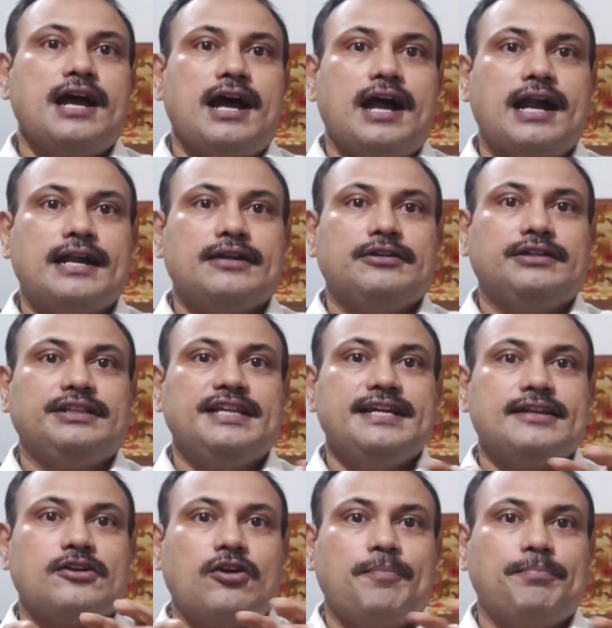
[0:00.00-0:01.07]
and they
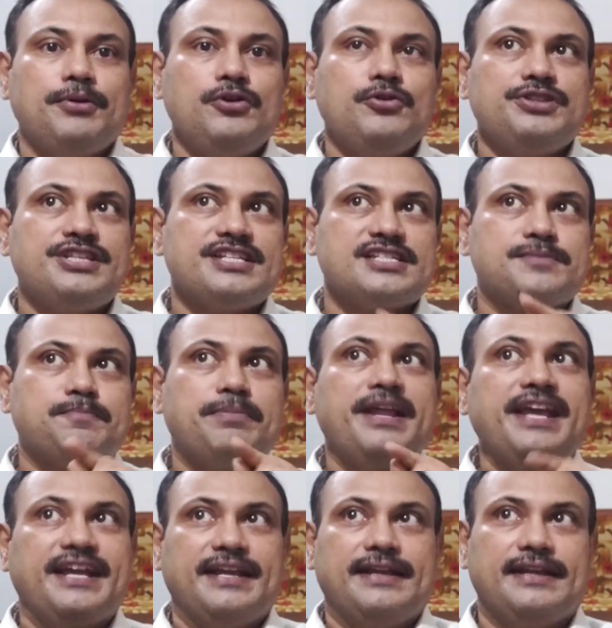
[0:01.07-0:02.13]
are coupled with a
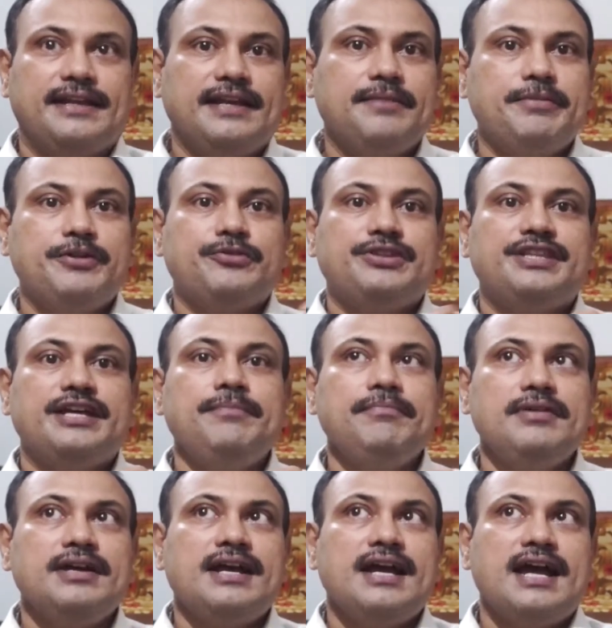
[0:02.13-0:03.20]
spring in between
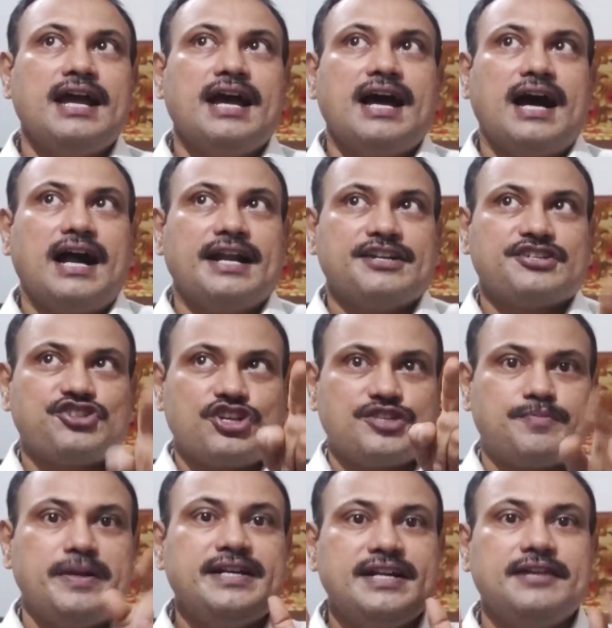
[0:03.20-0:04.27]
them and
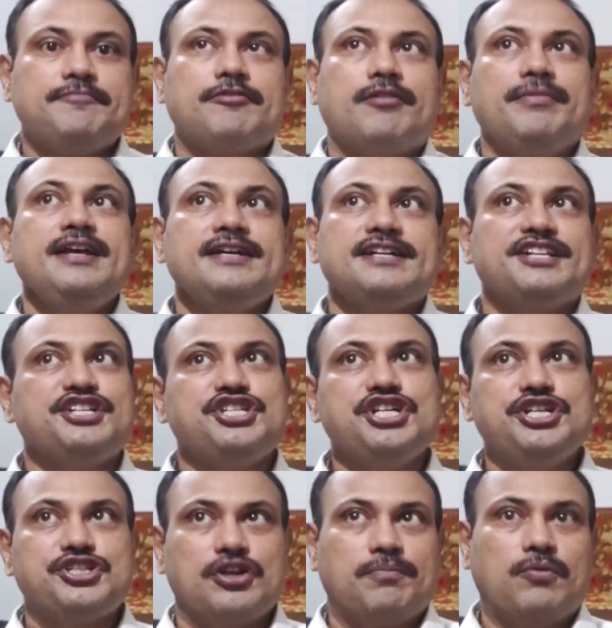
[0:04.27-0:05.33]
suspended from a
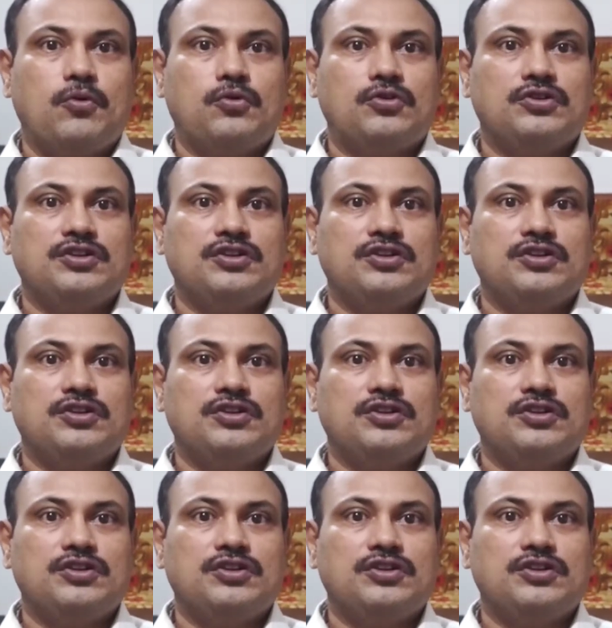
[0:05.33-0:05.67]
rigid support.